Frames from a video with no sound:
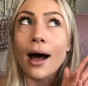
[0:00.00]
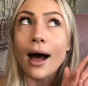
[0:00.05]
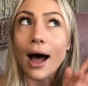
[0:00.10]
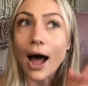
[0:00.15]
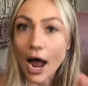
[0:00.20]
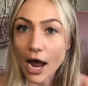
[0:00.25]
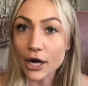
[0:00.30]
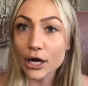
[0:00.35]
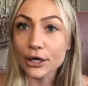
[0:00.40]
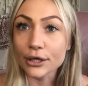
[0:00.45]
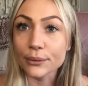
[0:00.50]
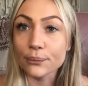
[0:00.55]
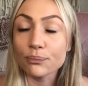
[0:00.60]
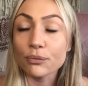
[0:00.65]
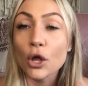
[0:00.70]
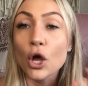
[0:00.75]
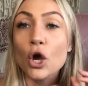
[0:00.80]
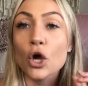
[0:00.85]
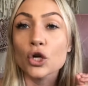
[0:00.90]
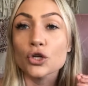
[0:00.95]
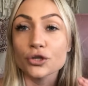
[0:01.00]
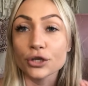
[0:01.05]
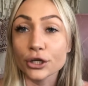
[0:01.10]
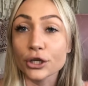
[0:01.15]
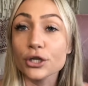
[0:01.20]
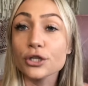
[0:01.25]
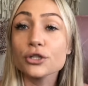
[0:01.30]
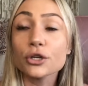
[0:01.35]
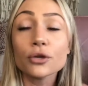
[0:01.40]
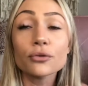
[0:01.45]
I know,
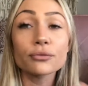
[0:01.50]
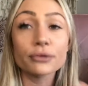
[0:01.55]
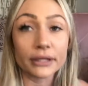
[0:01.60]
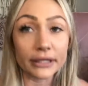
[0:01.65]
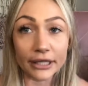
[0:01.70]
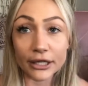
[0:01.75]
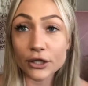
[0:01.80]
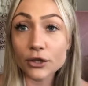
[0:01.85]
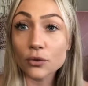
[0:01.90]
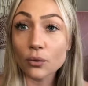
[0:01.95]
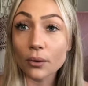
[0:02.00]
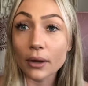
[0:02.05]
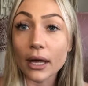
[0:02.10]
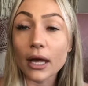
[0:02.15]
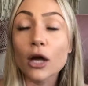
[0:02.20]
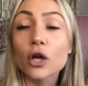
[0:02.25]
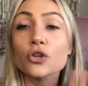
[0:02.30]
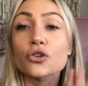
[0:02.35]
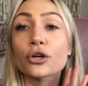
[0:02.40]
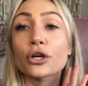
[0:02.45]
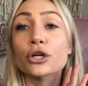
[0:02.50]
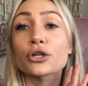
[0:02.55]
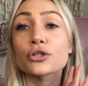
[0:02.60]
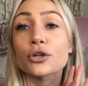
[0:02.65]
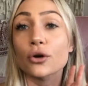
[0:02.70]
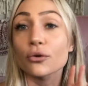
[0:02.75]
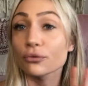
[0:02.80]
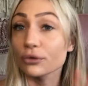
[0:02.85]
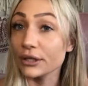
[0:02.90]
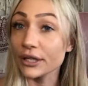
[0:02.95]
triggers are really annoying, triggers
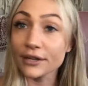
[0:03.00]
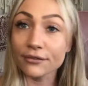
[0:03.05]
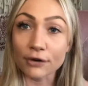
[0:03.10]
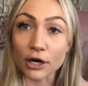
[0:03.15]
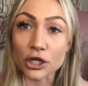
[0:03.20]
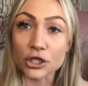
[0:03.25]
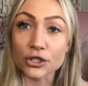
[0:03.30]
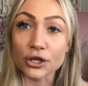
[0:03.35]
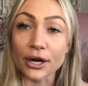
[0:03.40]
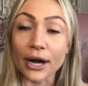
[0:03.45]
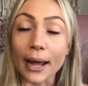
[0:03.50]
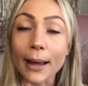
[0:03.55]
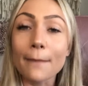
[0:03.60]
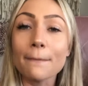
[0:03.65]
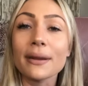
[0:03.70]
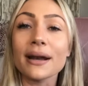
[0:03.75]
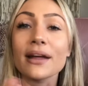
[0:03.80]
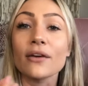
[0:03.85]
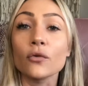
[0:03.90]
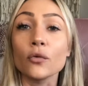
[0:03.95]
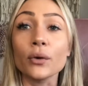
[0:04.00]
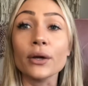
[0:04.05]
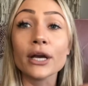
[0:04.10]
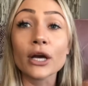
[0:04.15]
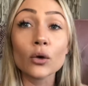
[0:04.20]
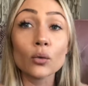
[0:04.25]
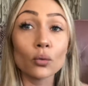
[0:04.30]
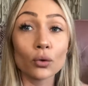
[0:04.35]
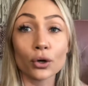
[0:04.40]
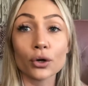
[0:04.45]
are really frustrating, but if we
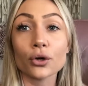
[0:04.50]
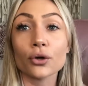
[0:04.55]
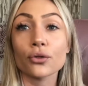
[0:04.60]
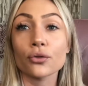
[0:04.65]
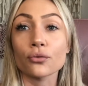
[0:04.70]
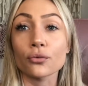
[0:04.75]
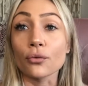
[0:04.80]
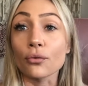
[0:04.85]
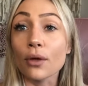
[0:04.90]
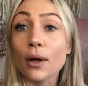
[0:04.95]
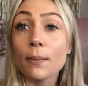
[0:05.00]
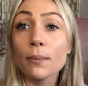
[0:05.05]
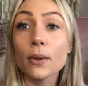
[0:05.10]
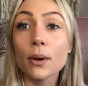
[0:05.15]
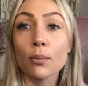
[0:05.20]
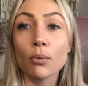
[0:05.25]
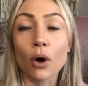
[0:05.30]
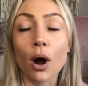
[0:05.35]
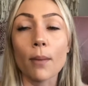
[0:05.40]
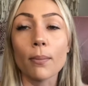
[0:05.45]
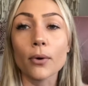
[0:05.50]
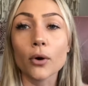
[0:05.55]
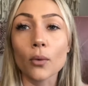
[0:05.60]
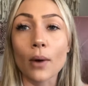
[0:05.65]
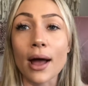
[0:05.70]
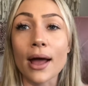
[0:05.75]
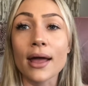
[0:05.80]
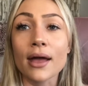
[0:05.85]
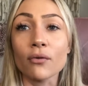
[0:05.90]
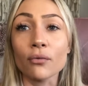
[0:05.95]
can work through them the proper
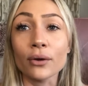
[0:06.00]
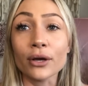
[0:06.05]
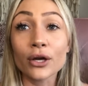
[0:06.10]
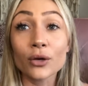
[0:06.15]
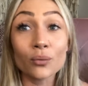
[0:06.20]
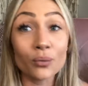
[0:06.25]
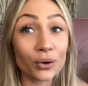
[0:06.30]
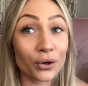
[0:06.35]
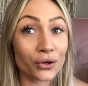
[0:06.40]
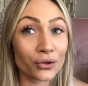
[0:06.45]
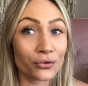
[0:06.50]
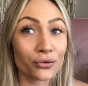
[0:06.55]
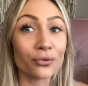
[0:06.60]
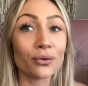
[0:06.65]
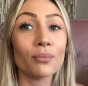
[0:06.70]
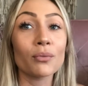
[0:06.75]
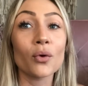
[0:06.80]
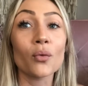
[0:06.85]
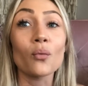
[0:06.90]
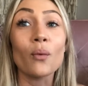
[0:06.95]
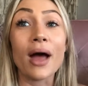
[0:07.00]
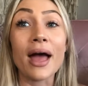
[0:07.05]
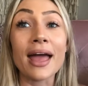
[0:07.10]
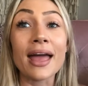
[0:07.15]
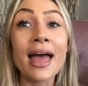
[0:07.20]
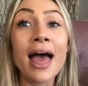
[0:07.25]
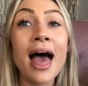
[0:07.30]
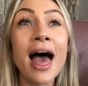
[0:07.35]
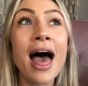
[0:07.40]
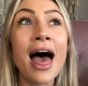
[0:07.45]
way, if we can work through them the
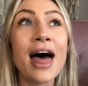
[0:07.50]
way